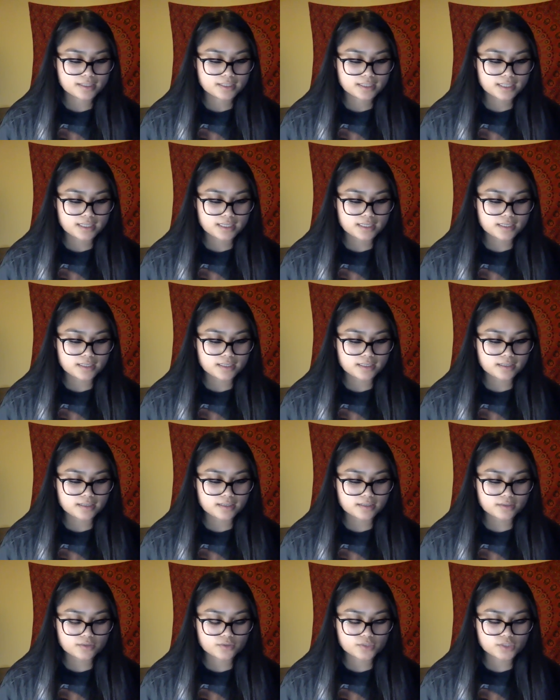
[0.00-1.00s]
He
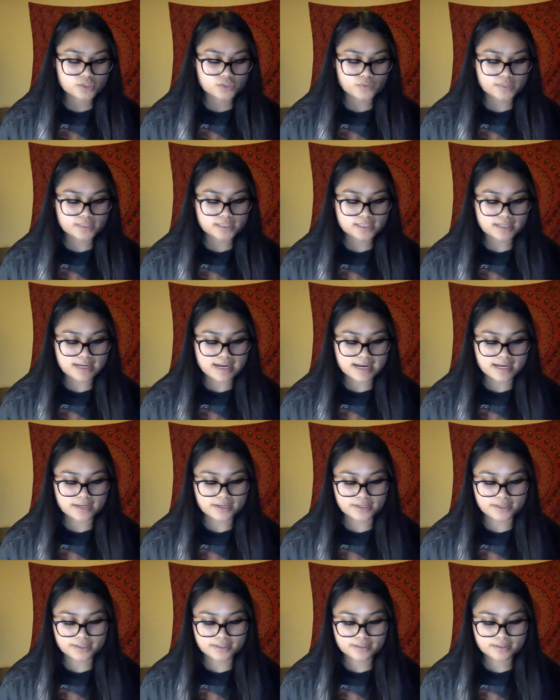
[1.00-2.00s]
squinted at
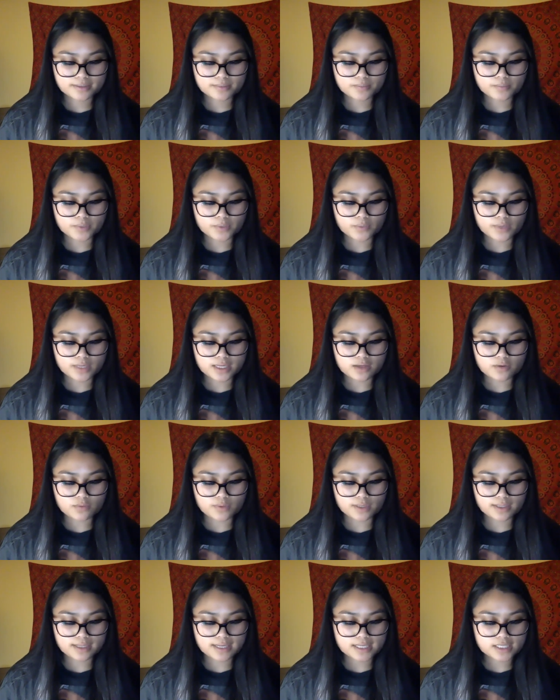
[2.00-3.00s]
her, but when he
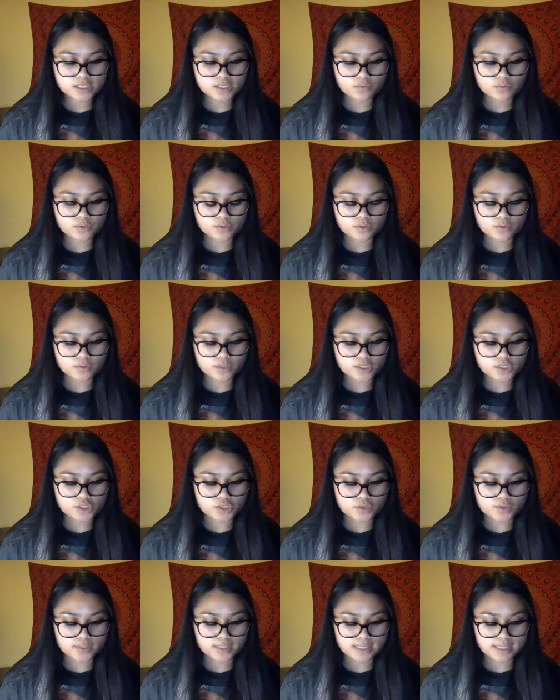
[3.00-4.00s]
realized she was only
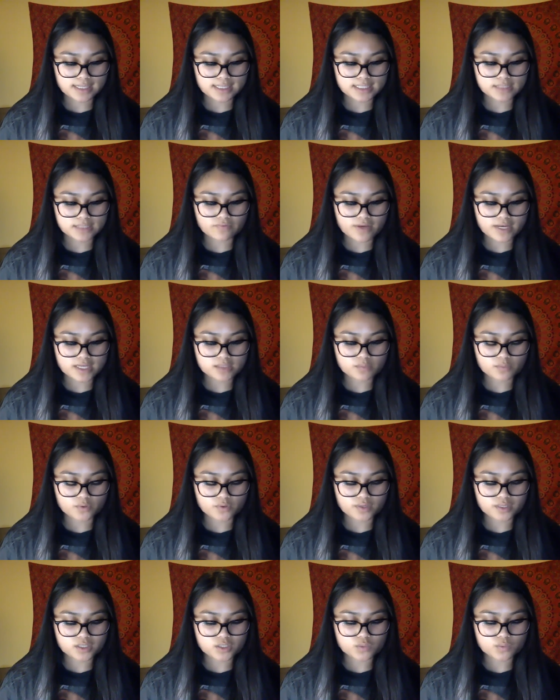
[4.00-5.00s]
joking, his face
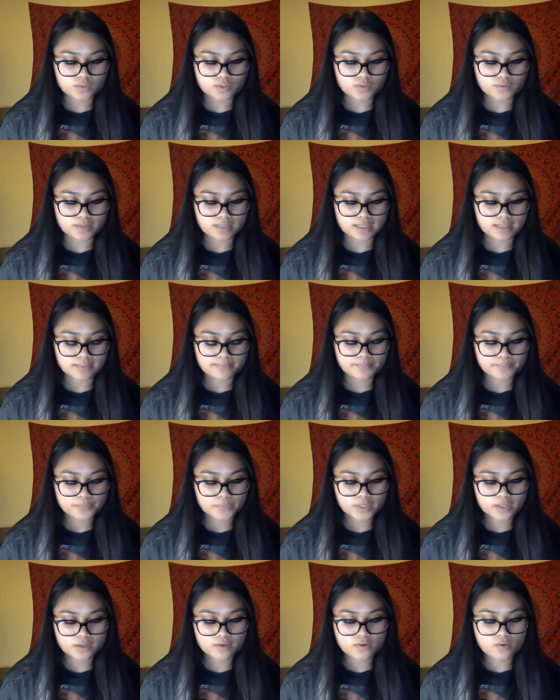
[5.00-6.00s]
broke into a grin.
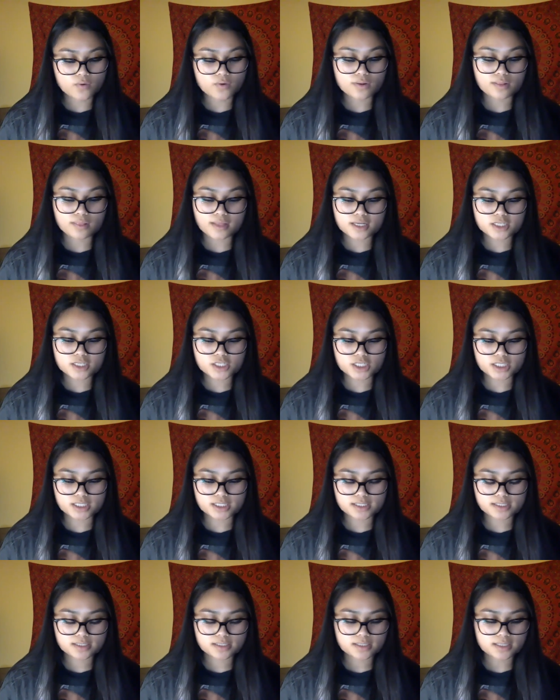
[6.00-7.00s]
Or
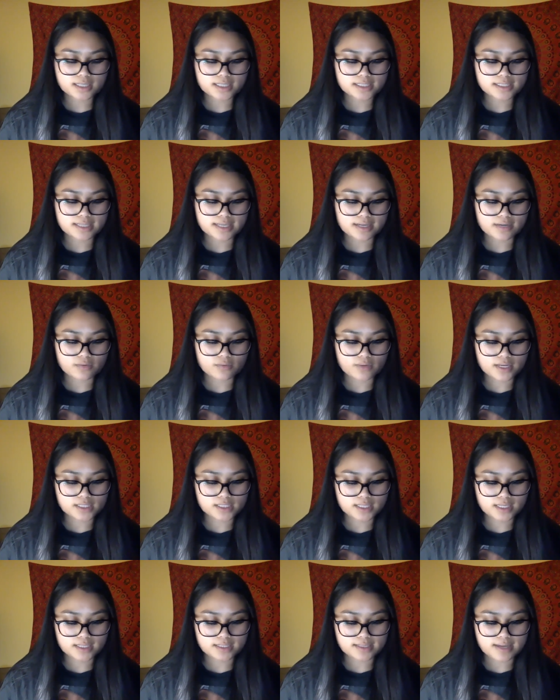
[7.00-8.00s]
lunches, he said,
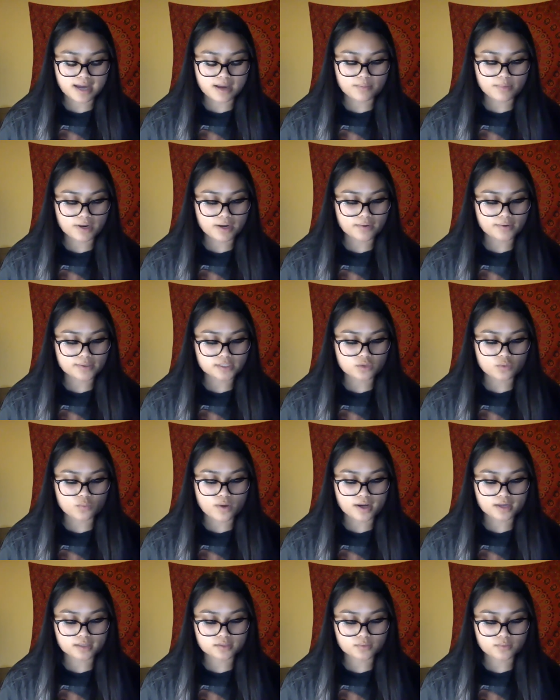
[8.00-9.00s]
raising his eyebrow as he
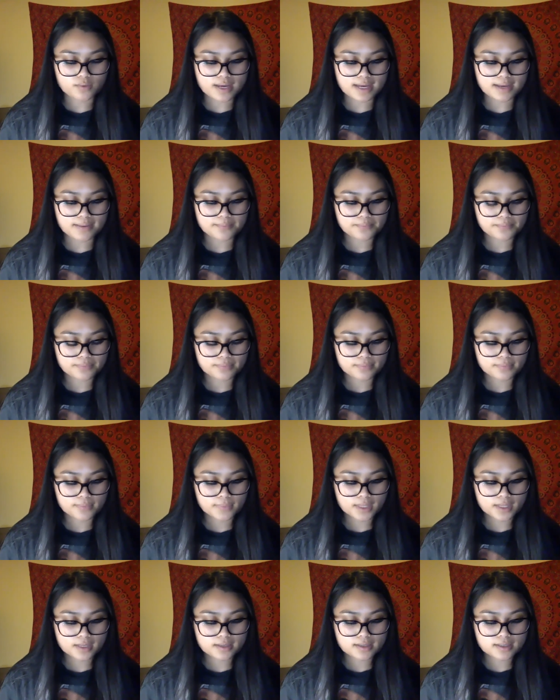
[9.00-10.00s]
walked away.
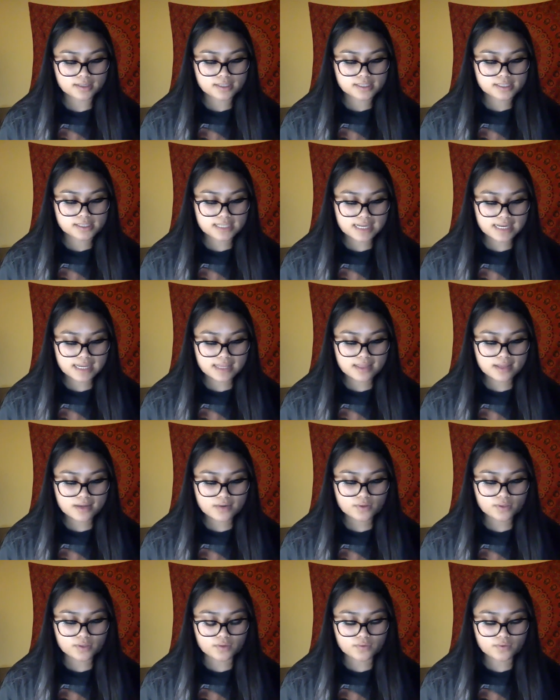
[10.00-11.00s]
Standing there
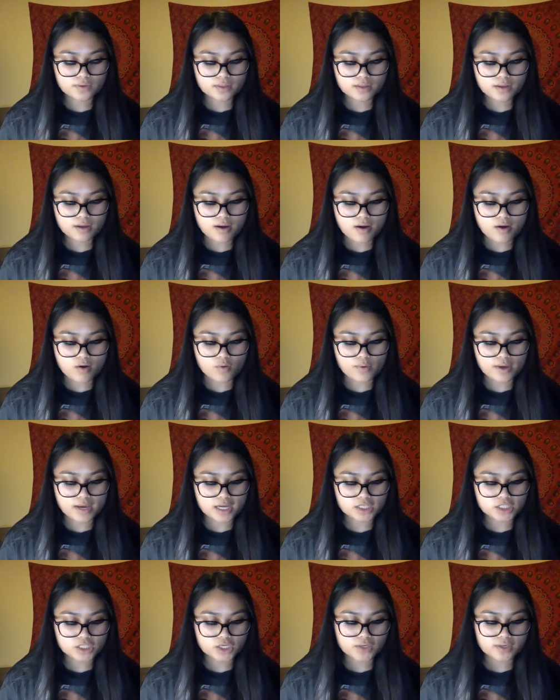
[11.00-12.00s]
alone in the hallway,
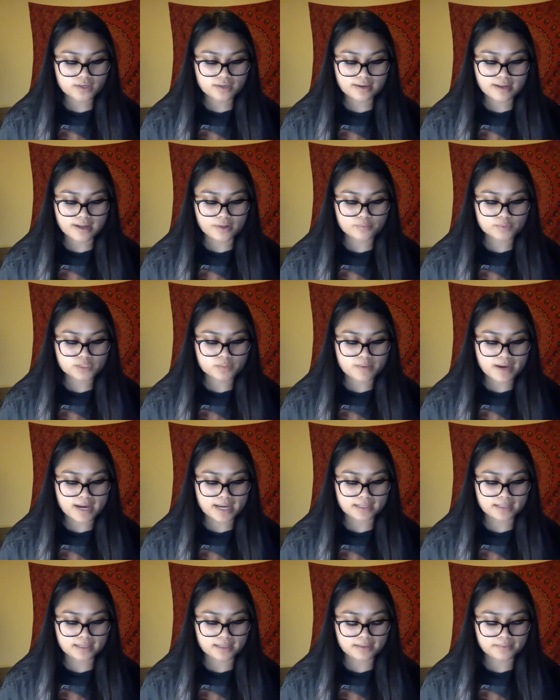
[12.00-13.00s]
she couldn't help
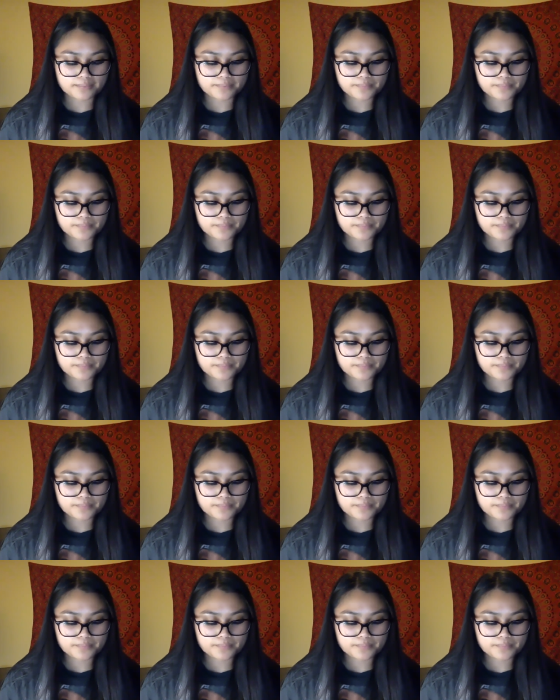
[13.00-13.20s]
smiling.